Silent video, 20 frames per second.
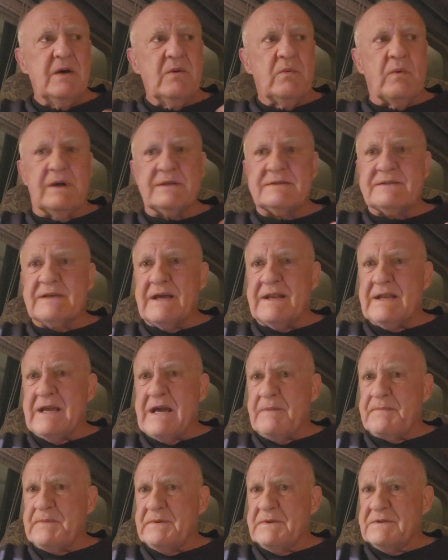Once that
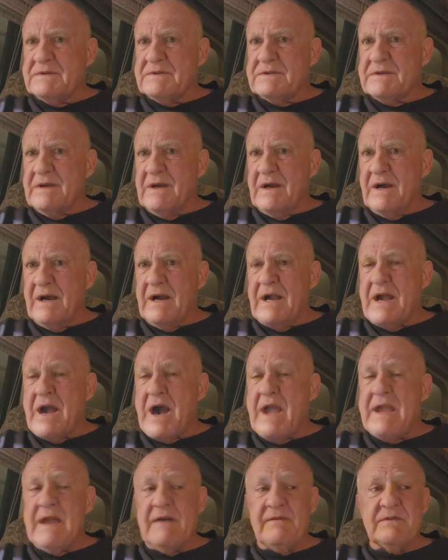happens,
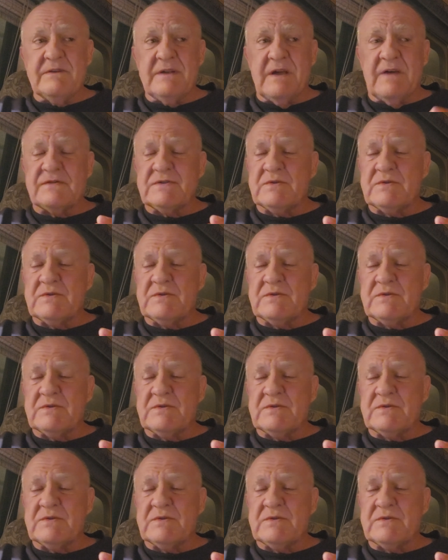I have enough